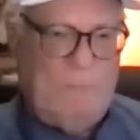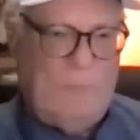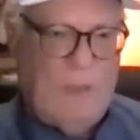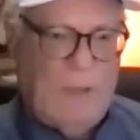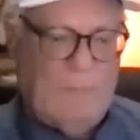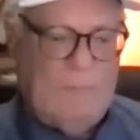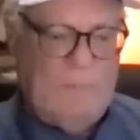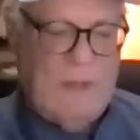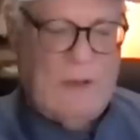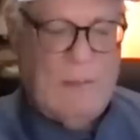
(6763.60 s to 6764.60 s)
Yeah,
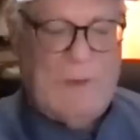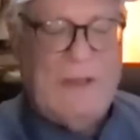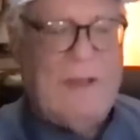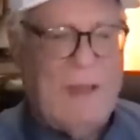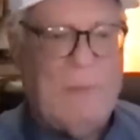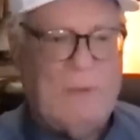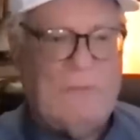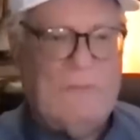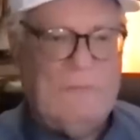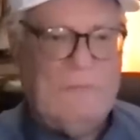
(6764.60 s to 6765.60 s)
it
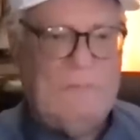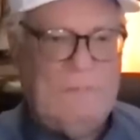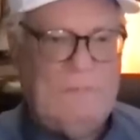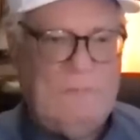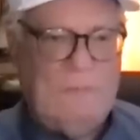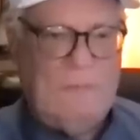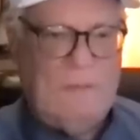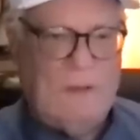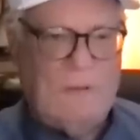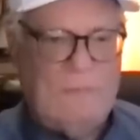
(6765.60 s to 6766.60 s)
happens, you
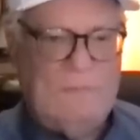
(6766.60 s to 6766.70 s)
know.